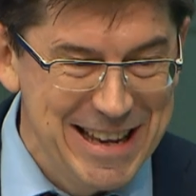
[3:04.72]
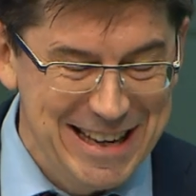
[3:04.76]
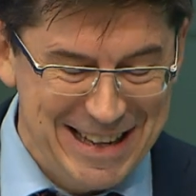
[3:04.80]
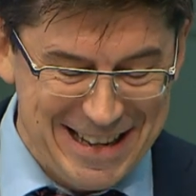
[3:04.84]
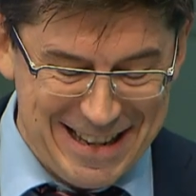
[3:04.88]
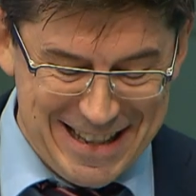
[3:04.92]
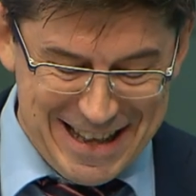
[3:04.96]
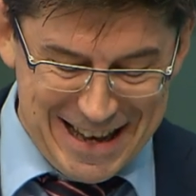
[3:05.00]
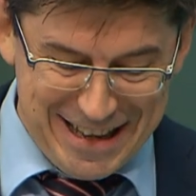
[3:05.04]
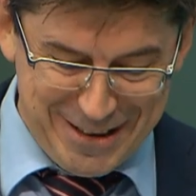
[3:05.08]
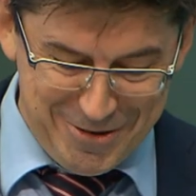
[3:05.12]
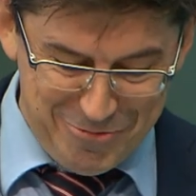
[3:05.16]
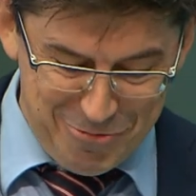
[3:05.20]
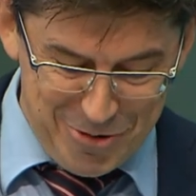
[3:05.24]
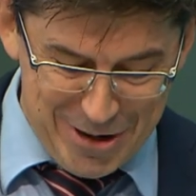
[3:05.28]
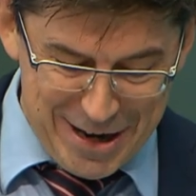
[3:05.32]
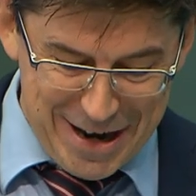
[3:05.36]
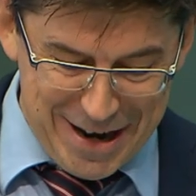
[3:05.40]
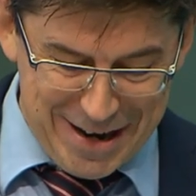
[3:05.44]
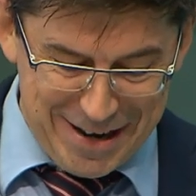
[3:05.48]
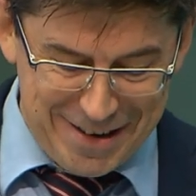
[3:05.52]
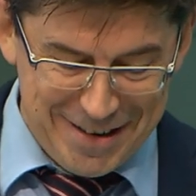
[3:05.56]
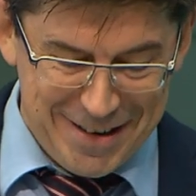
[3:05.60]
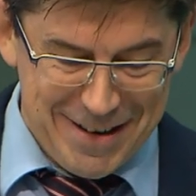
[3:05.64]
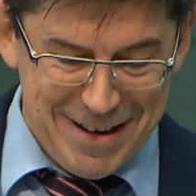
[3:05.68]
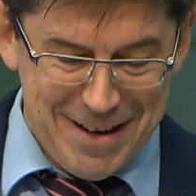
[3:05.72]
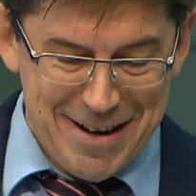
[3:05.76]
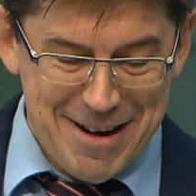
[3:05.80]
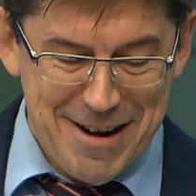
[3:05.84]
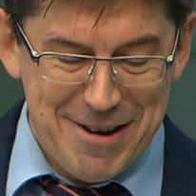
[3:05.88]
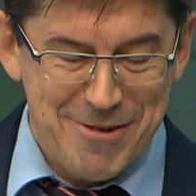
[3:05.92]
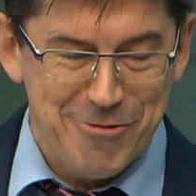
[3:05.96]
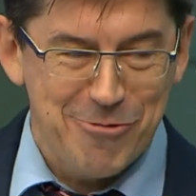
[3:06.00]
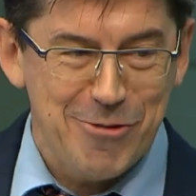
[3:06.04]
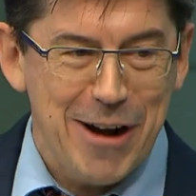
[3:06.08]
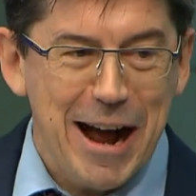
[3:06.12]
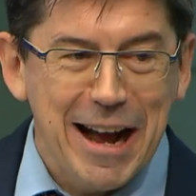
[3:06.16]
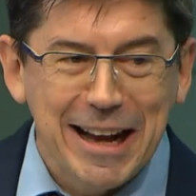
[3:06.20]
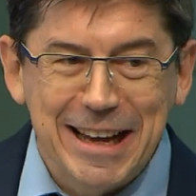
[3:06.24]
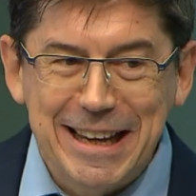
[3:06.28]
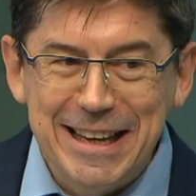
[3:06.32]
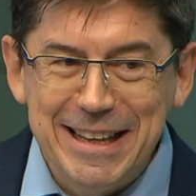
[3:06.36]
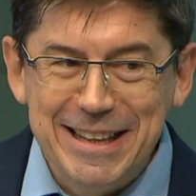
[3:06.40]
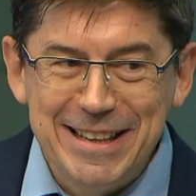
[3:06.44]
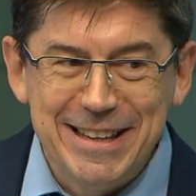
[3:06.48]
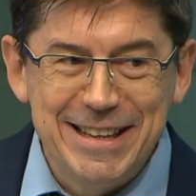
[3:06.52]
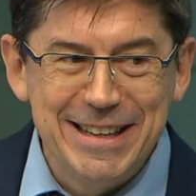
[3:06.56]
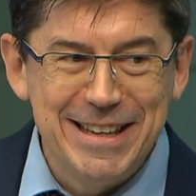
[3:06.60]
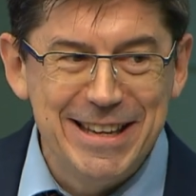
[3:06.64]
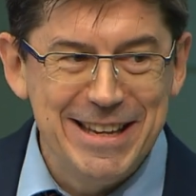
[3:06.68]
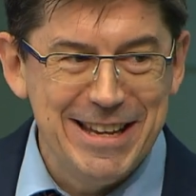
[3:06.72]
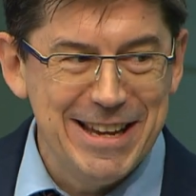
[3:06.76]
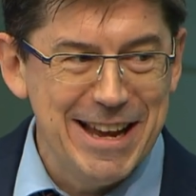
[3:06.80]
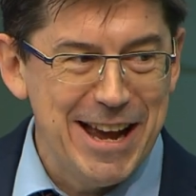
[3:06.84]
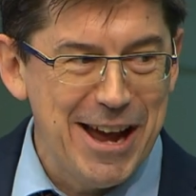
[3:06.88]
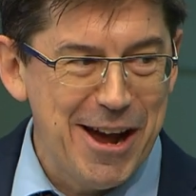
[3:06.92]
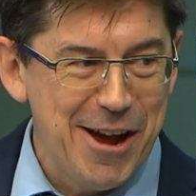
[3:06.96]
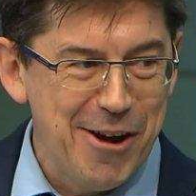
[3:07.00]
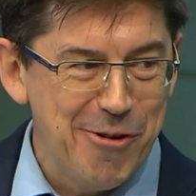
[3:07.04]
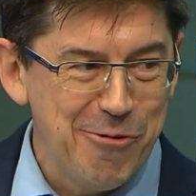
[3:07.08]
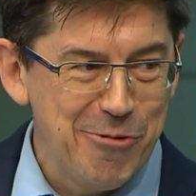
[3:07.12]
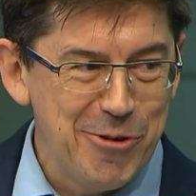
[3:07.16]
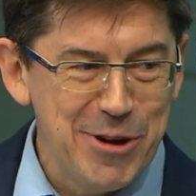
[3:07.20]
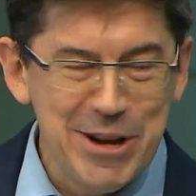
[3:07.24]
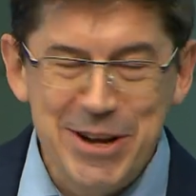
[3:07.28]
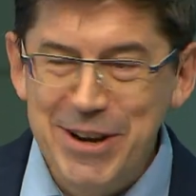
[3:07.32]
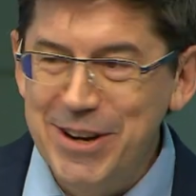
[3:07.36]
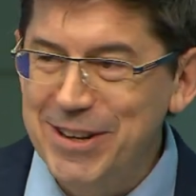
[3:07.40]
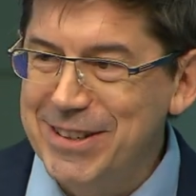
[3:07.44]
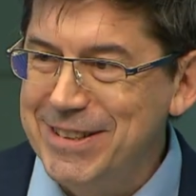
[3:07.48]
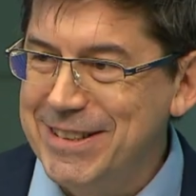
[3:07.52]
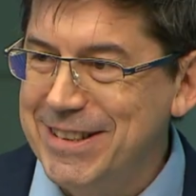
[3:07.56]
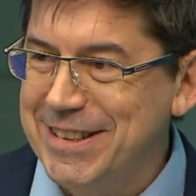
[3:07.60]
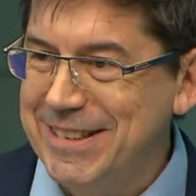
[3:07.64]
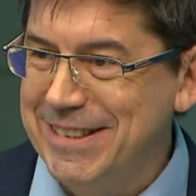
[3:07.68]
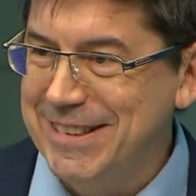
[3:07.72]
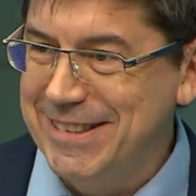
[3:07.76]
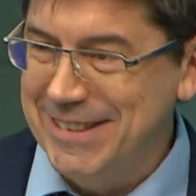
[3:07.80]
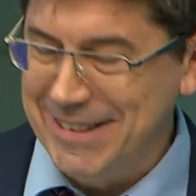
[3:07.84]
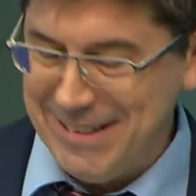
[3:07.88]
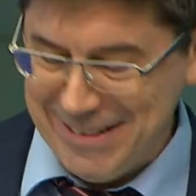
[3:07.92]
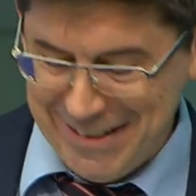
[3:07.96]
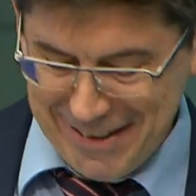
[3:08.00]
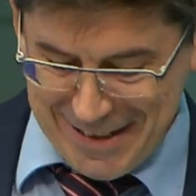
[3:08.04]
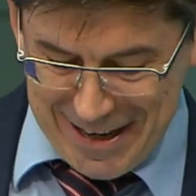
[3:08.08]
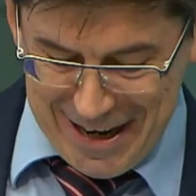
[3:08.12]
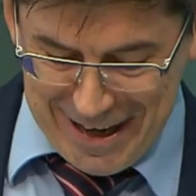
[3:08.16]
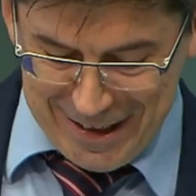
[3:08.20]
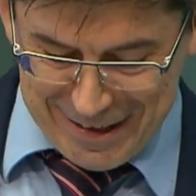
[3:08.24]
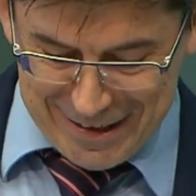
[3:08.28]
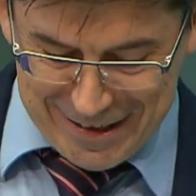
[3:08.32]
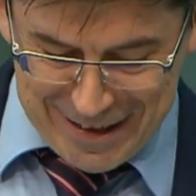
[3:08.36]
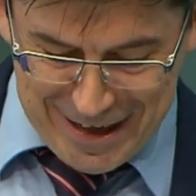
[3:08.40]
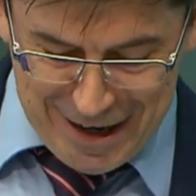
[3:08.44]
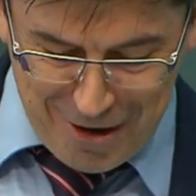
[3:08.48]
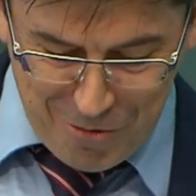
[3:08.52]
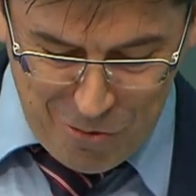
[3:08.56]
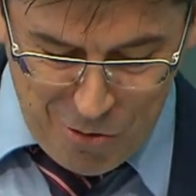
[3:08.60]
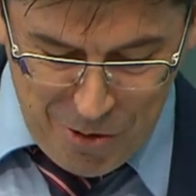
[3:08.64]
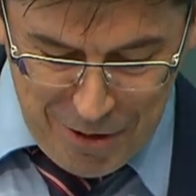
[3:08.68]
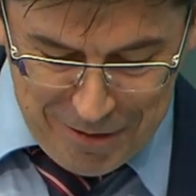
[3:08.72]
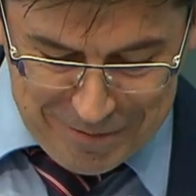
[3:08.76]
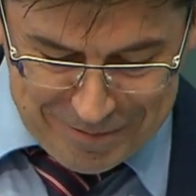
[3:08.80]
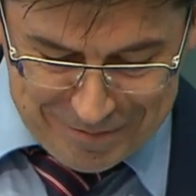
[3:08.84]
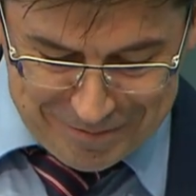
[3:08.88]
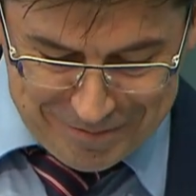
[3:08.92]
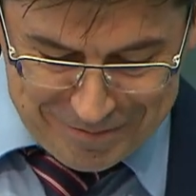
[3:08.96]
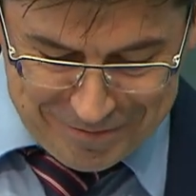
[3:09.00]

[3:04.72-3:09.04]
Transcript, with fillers: mean that we are ranking the uh, winners. This is ex aequo.